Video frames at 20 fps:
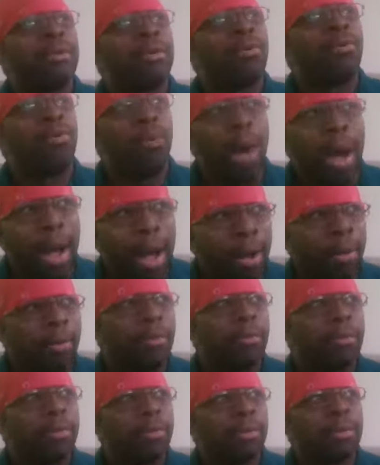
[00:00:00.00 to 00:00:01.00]
Wow.
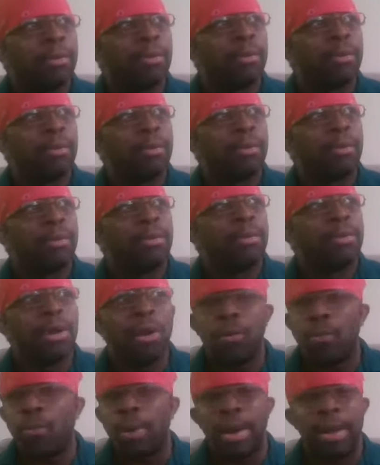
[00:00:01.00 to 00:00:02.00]

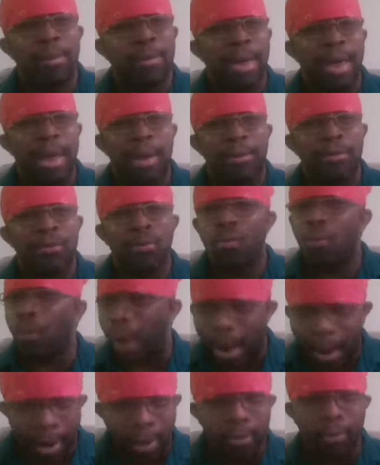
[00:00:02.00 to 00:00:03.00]
No way, man.
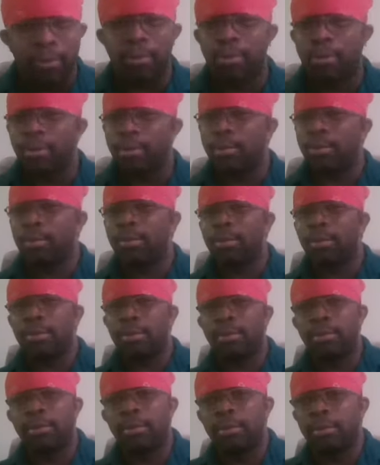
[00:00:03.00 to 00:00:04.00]
Wow.
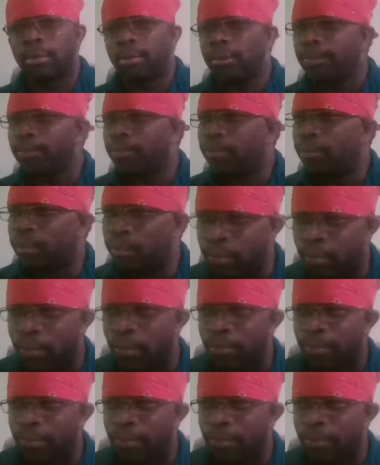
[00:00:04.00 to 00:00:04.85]
Mm.